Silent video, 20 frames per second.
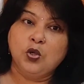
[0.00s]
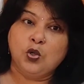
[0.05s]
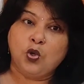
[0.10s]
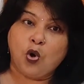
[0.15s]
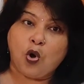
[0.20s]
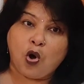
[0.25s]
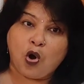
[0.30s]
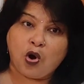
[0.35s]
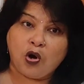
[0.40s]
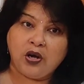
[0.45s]

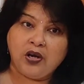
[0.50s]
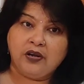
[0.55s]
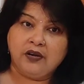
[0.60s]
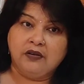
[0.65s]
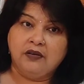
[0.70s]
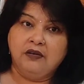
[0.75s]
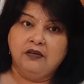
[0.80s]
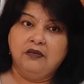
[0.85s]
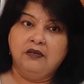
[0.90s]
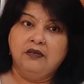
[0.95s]
gold
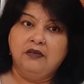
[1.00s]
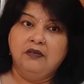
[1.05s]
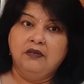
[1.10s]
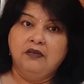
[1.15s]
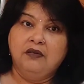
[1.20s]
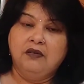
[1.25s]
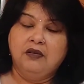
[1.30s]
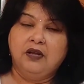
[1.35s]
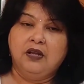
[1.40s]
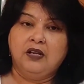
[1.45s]

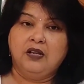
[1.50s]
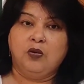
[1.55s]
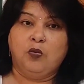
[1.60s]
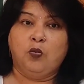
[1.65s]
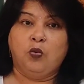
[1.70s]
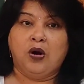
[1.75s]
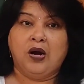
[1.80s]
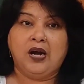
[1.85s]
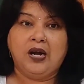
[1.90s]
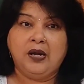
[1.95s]
in the
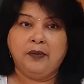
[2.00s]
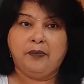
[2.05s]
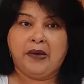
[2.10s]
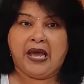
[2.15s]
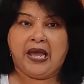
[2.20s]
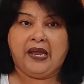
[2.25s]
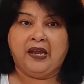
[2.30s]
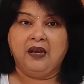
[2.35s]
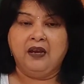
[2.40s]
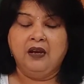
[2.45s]
World
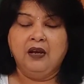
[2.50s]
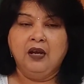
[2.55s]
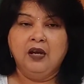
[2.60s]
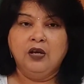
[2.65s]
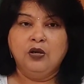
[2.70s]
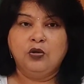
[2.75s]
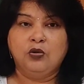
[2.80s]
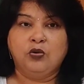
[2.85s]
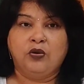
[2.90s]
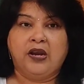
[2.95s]
Bank
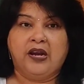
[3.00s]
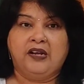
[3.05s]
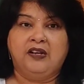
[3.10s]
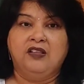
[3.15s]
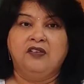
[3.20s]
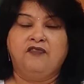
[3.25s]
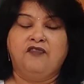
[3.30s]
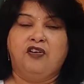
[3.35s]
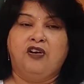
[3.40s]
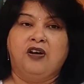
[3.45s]
to
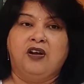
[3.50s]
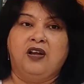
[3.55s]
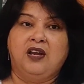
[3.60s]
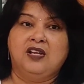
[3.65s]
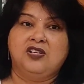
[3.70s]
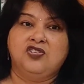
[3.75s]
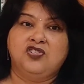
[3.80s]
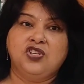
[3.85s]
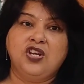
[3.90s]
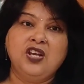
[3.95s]
get the foreign
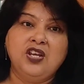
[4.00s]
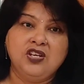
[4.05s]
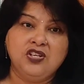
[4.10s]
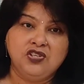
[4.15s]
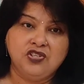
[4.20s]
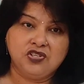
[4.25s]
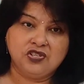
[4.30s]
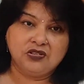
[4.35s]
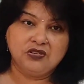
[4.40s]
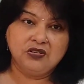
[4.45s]

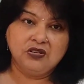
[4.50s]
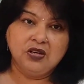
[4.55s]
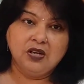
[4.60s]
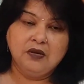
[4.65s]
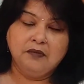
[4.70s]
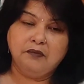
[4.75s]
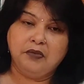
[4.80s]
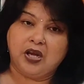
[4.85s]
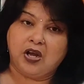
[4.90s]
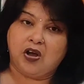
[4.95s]
exchange,
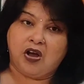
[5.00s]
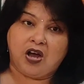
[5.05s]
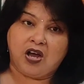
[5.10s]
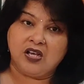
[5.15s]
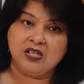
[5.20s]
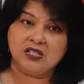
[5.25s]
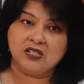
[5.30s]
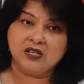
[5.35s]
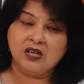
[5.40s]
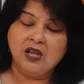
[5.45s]

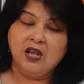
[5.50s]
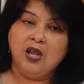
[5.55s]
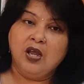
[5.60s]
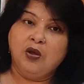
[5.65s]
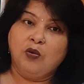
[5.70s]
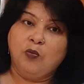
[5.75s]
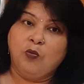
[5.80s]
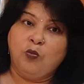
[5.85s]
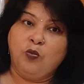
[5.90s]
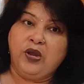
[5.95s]
because
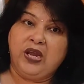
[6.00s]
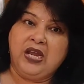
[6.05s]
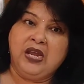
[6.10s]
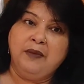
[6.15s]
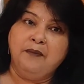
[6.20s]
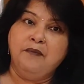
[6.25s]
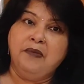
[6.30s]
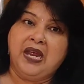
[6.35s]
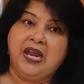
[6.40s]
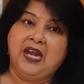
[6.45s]

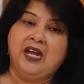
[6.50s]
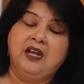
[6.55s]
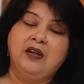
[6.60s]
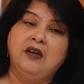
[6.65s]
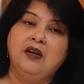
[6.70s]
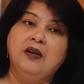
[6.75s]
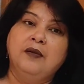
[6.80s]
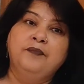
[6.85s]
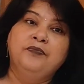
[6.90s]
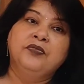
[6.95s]
we
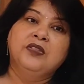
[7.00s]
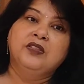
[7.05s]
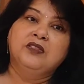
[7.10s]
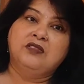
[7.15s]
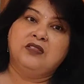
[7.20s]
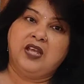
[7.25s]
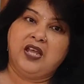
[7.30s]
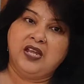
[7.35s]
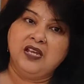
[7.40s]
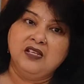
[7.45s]
made
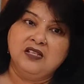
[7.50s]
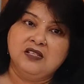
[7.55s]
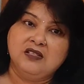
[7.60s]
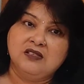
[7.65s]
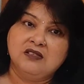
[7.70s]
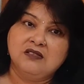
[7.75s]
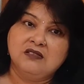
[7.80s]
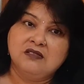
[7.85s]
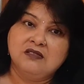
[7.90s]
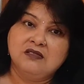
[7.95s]

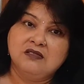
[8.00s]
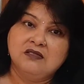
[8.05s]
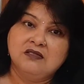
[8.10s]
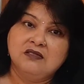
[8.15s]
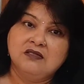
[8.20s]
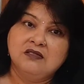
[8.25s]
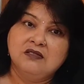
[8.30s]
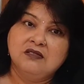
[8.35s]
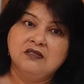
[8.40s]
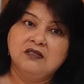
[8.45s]
things
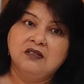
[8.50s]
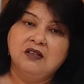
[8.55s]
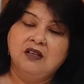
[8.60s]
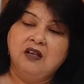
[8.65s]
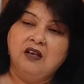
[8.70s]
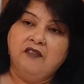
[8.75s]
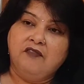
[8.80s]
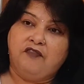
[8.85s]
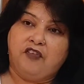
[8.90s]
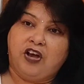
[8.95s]

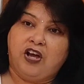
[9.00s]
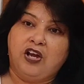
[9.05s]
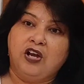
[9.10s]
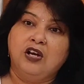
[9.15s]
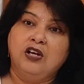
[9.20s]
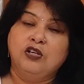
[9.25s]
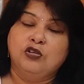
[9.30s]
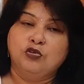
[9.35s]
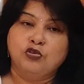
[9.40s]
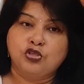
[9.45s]

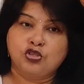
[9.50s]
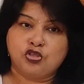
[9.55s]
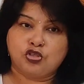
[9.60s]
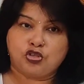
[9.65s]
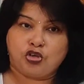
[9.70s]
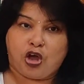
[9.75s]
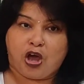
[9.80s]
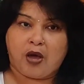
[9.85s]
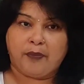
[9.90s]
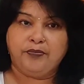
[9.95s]
to
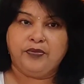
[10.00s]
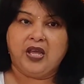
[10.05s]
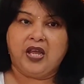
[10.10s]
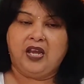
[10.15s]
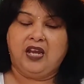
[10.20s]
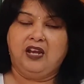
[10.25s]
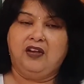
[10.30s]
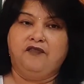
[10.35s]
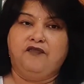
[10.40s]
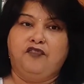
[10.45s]
stop the
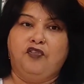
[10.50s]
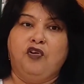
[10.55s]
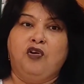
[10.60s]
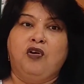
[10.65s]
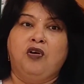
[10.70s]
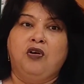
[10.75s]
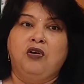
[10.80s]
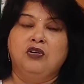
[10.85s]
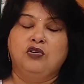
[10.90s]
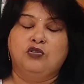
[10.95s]

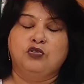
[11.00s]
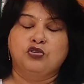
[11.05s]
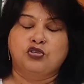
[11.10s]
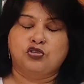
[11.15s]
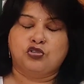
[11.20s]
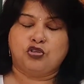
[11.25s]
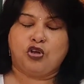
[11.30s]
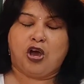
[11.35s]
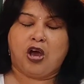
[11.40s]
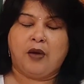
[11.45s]
inflow, to
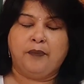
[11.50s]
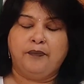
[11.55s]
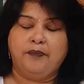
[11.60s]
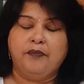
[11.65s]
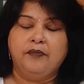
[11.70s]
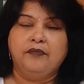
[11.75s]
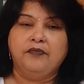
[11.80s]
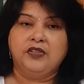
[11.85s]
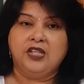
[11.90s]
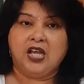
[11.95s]

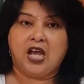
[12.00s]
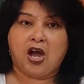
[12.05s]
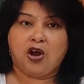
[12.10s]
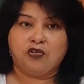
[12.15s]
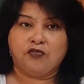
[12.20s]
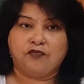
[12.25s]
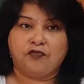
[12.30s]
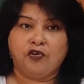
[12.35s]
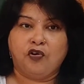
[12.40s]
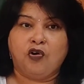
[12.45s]
stop the
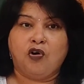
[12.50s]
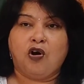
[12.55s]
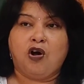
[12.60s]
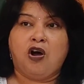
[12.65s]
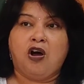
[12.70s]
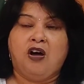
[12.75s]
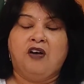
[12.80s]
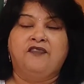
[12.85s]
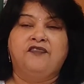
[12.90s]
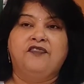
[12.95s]
outflow
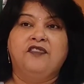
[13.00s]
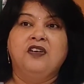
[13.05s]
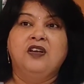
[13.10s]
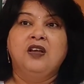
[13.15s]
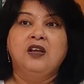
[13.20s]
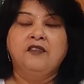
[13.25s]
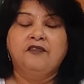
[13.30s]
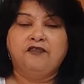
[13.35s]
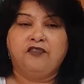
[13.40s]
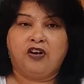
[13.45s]
of
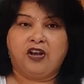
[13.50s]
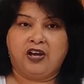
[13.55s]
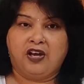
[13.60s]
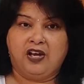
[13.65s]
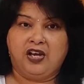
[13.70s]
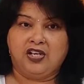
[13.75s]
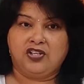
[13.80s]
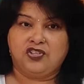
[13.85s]
foreign